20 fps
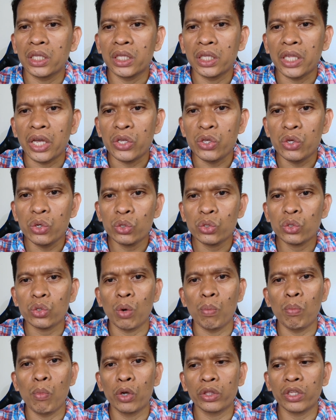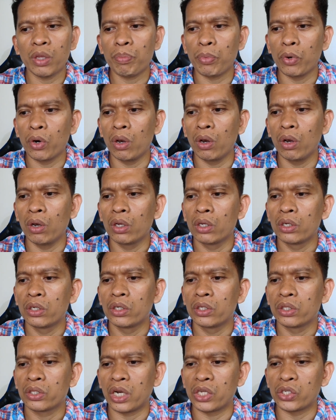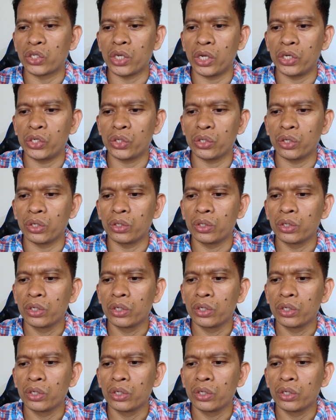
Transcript: the use of multiple translation.